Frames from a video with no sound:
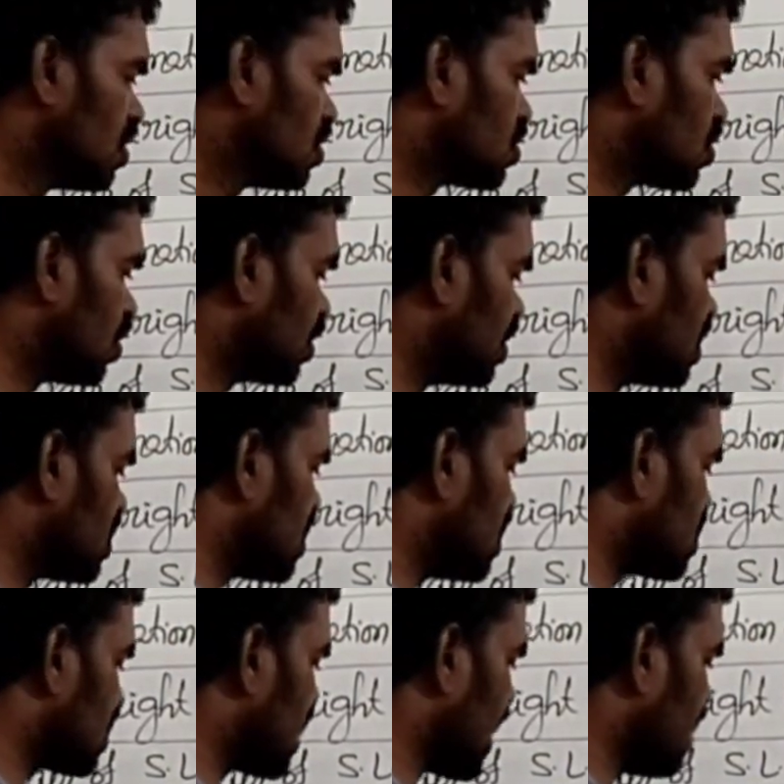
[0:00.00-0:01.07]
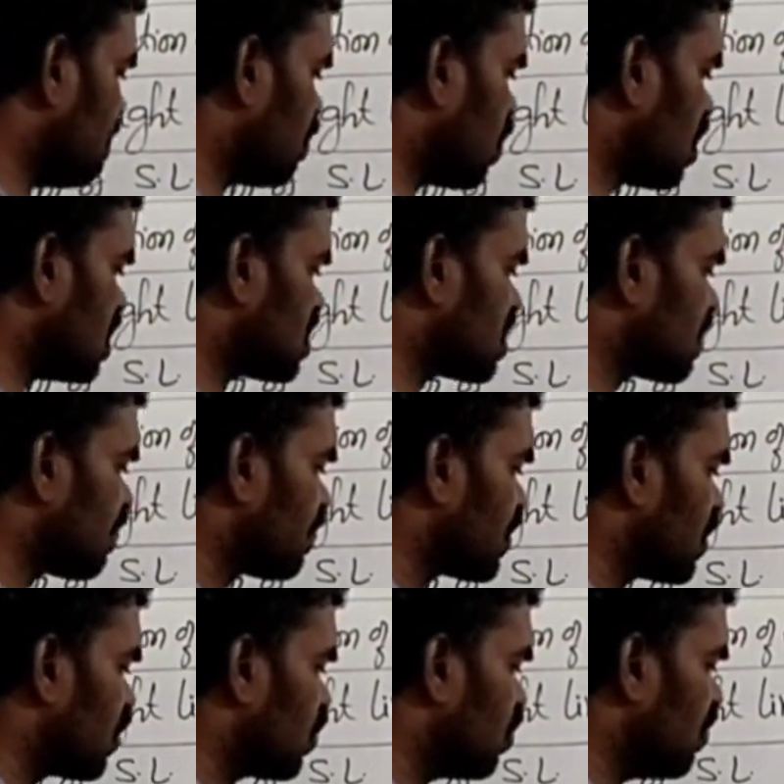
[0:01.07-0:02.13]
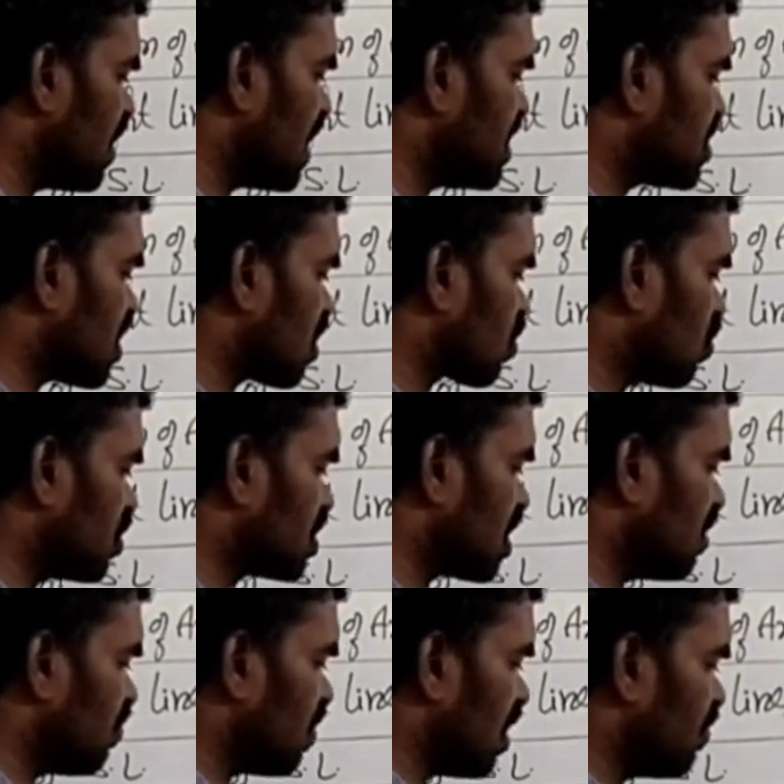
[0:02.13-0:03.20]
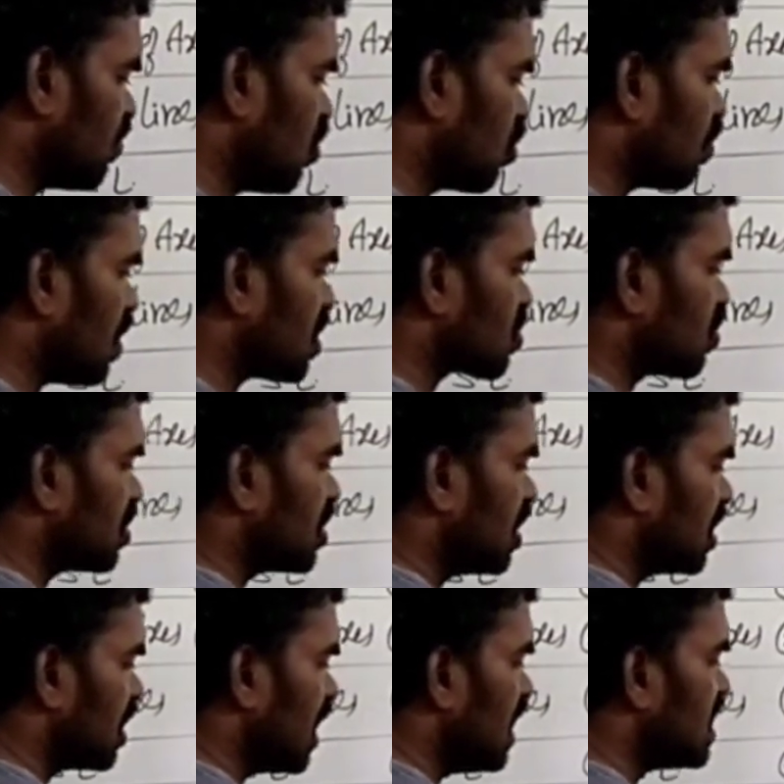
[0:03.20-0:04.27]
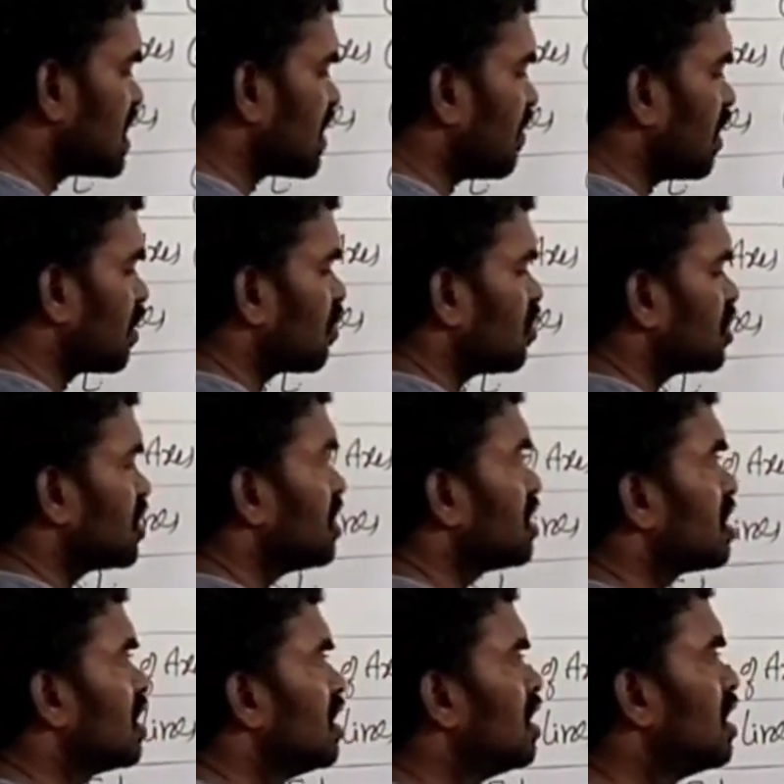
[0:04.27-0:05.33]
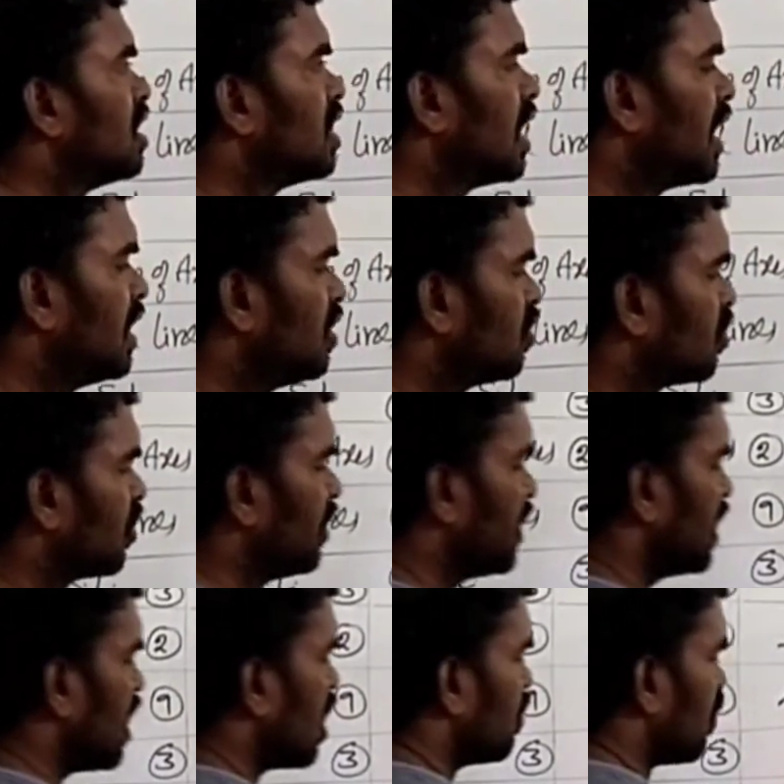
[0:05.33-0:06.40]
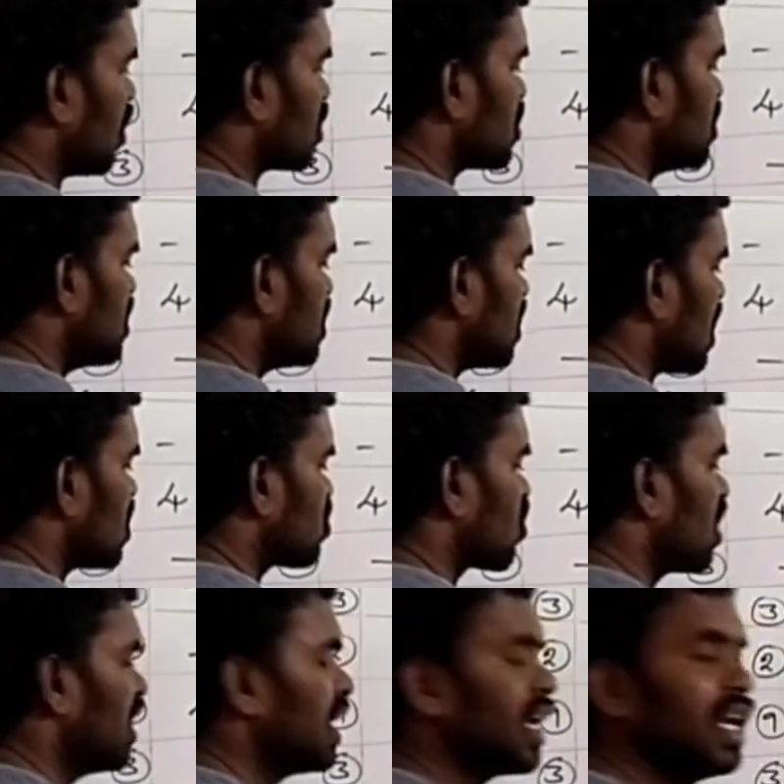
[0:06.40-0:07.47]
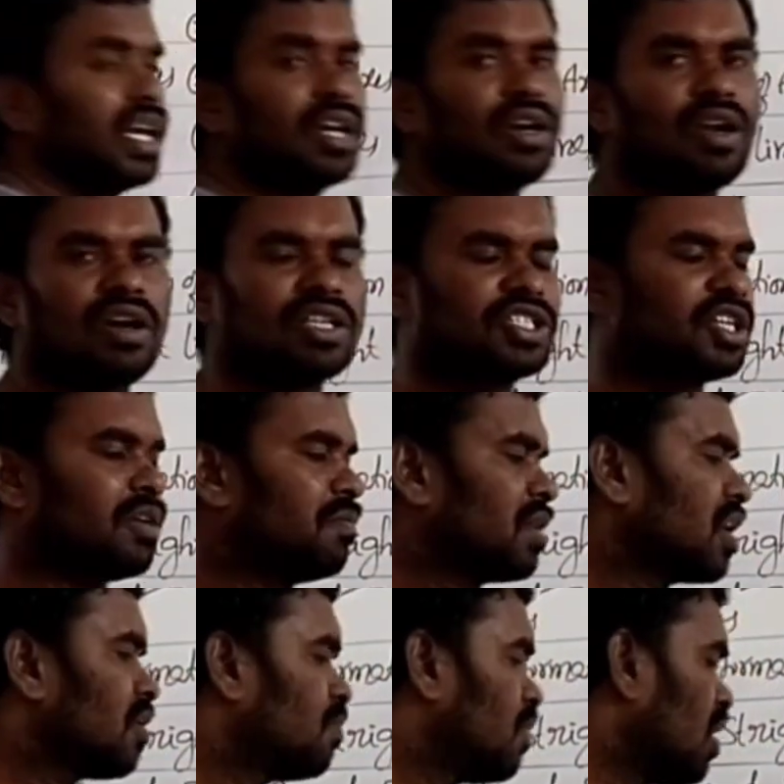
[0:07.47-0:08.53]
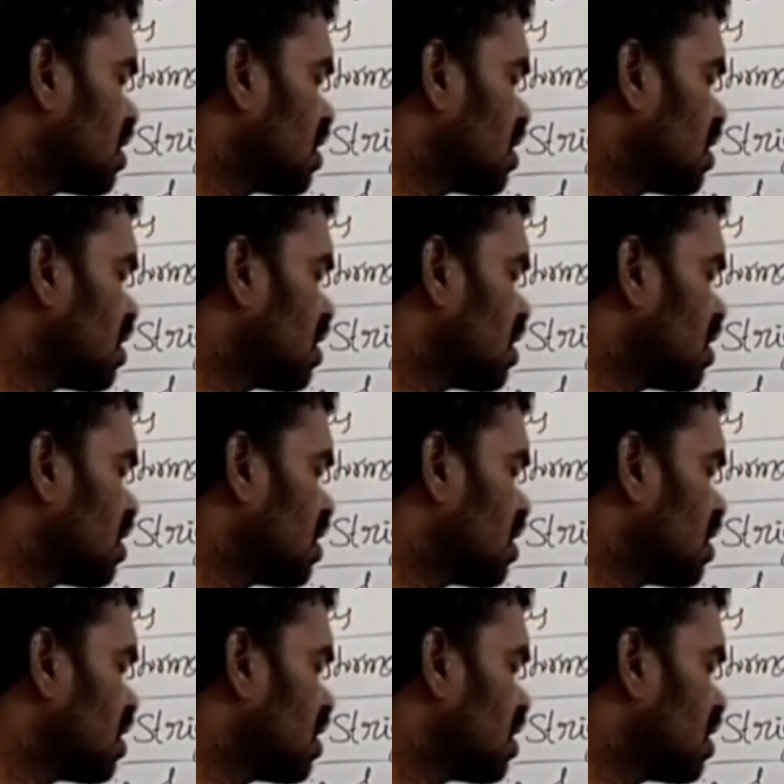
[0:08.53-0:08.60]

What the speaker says: so this is 9 parts, 2 very short question, 1-4 marks question, 3-7 questions, and 29 marks. These also contain large number of